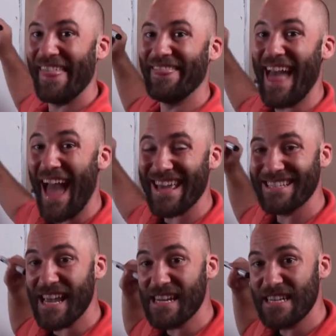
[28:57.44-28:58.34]
that
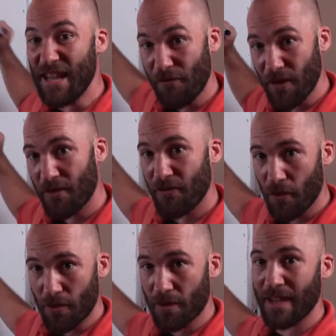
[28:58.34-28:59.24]
is a different
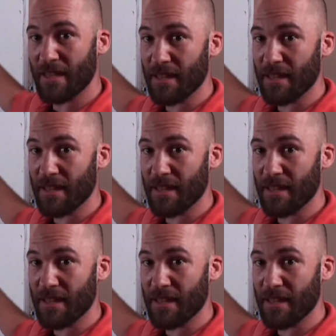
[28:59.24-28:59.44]
folder in the